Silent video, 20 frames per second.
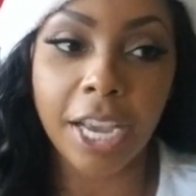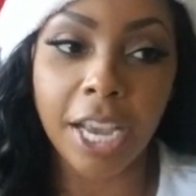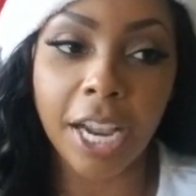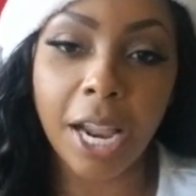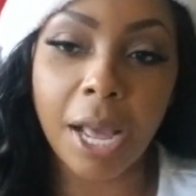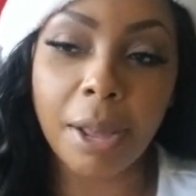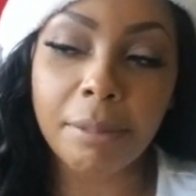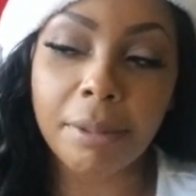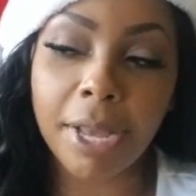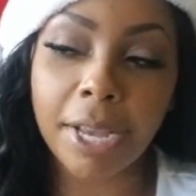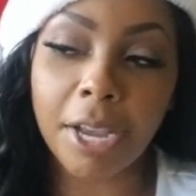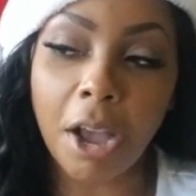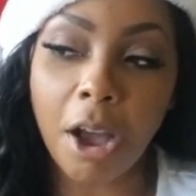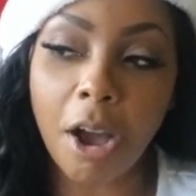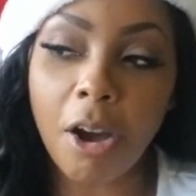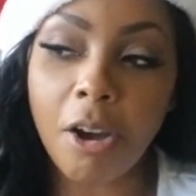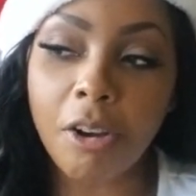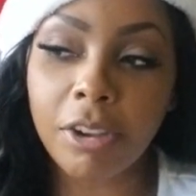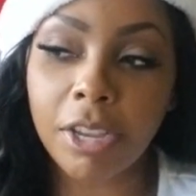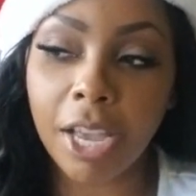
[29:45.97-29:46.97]
And I'm like,
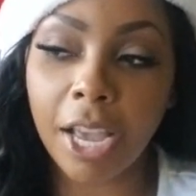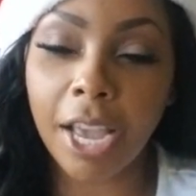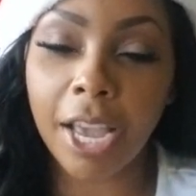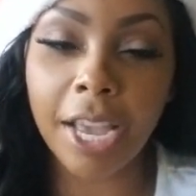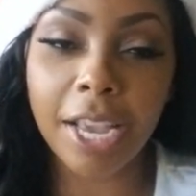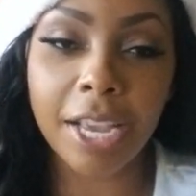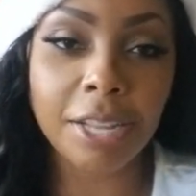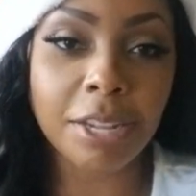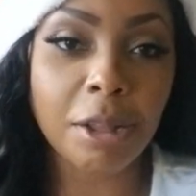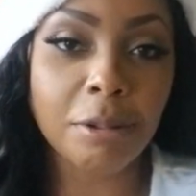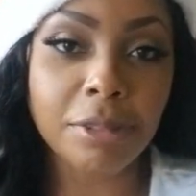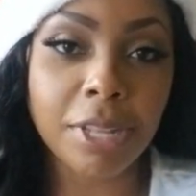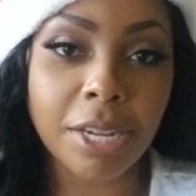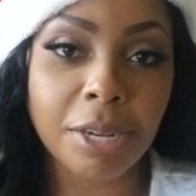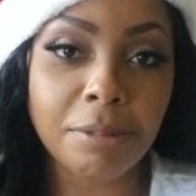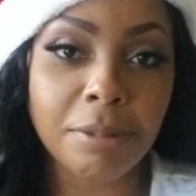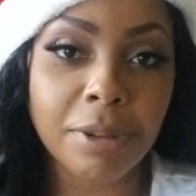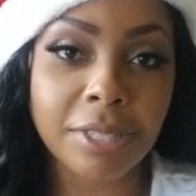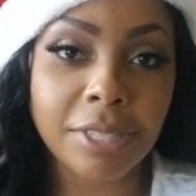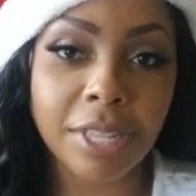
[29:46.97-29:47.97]
okay. And I'm
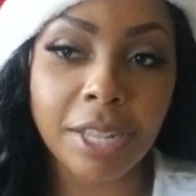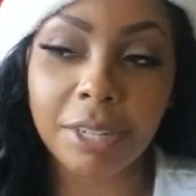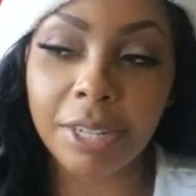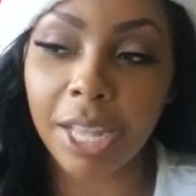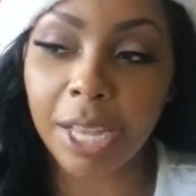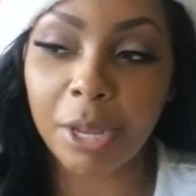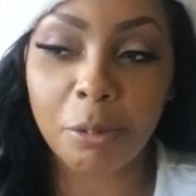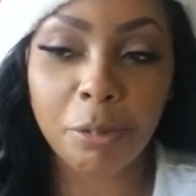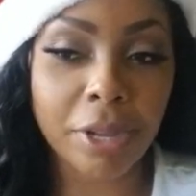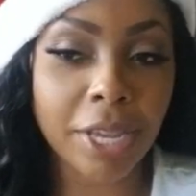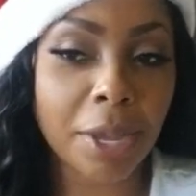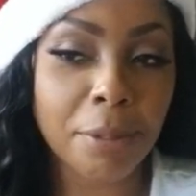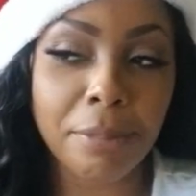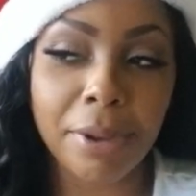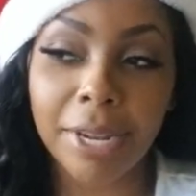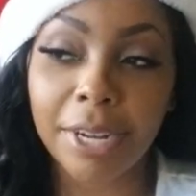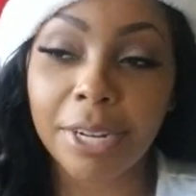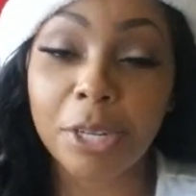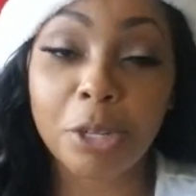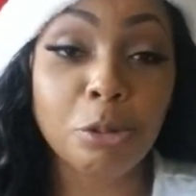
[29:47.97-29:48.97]
thinking to myself, like, we ain't
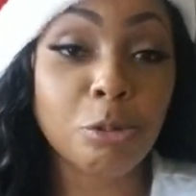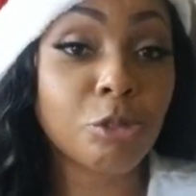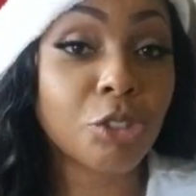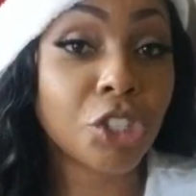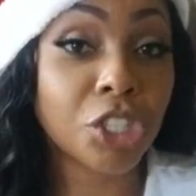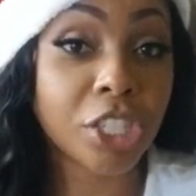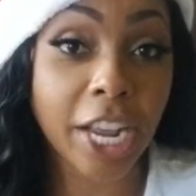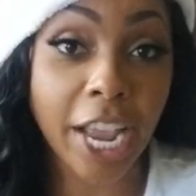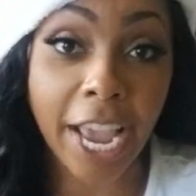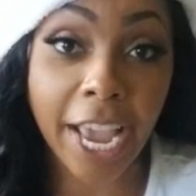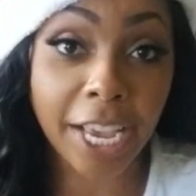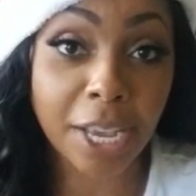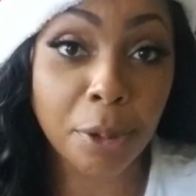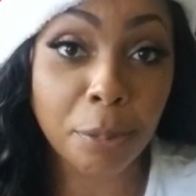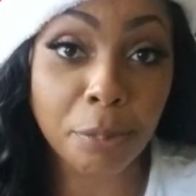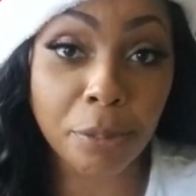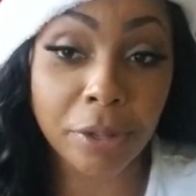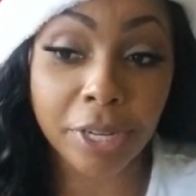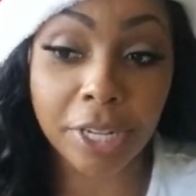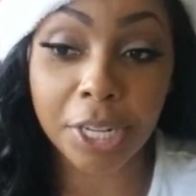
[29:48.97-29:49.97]
about to do jack
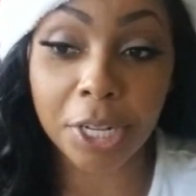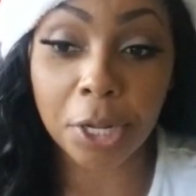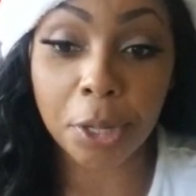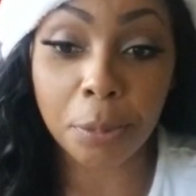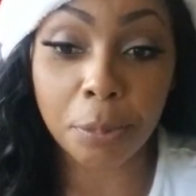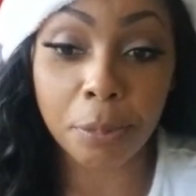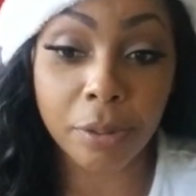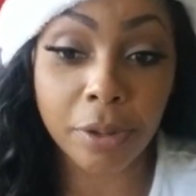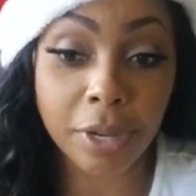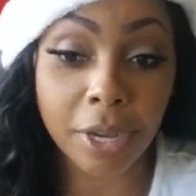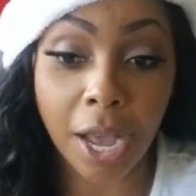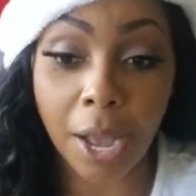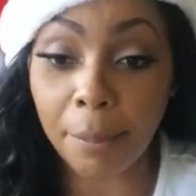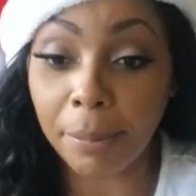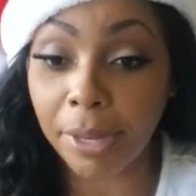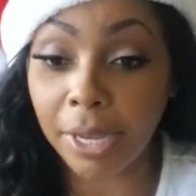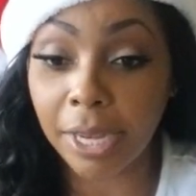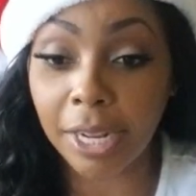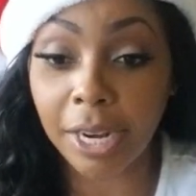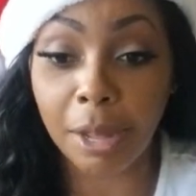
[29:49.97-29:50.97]
up in here. But, I
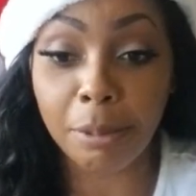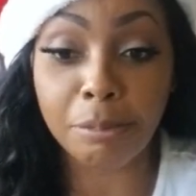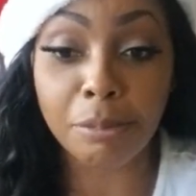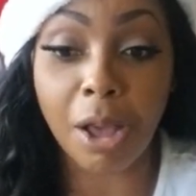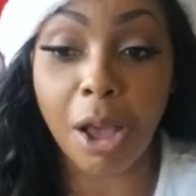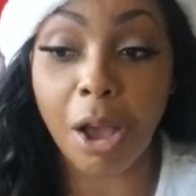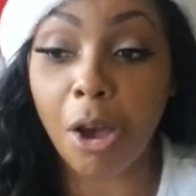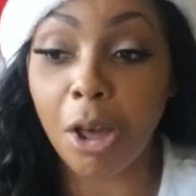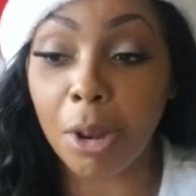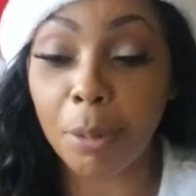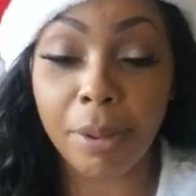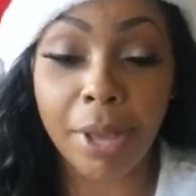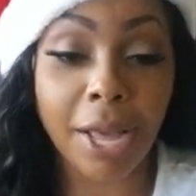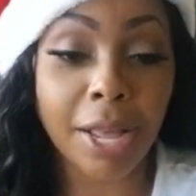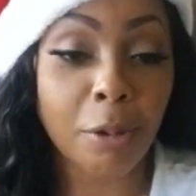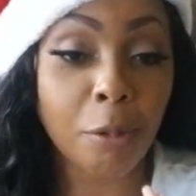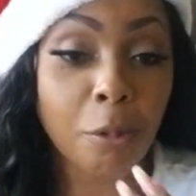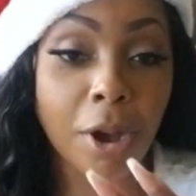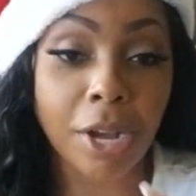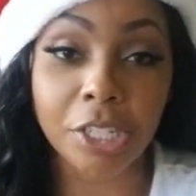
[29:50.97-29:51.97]
mean, I'm all
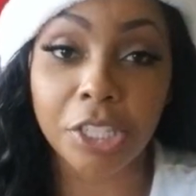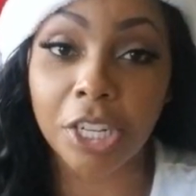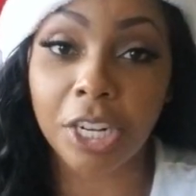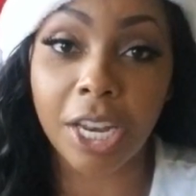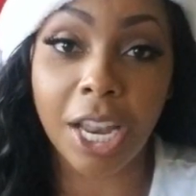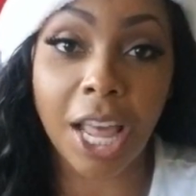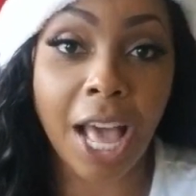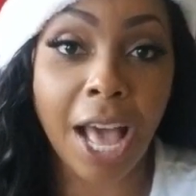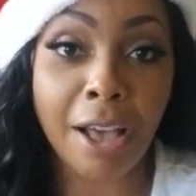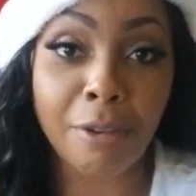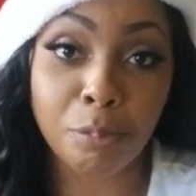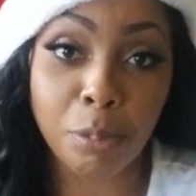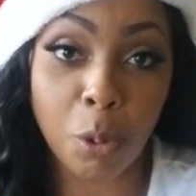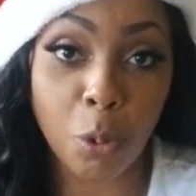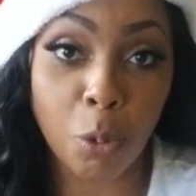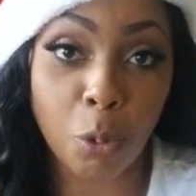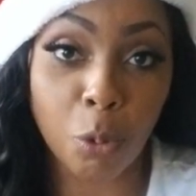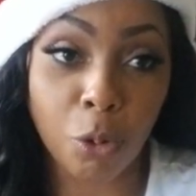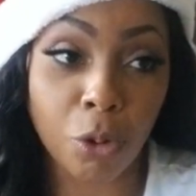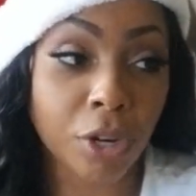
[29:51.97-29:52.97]
about watching live
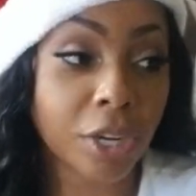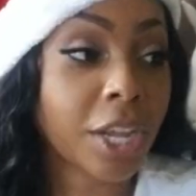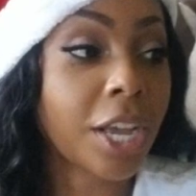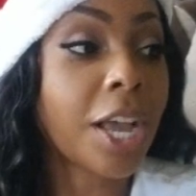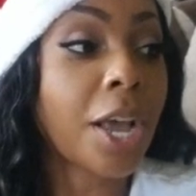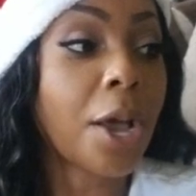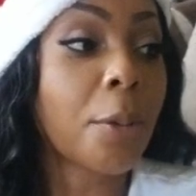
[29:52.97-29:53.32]
porn.